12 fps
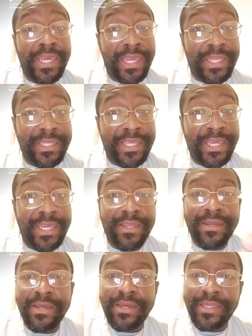And
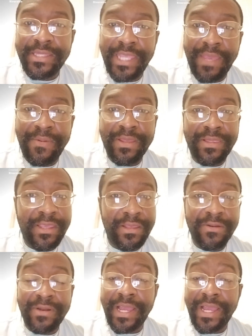then Damian Lillard.